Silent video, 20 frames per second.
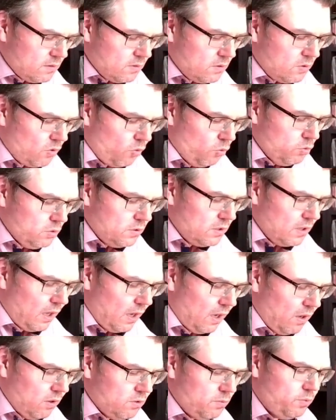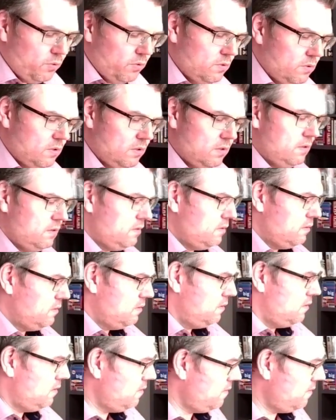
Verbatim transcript: total output. Yeah?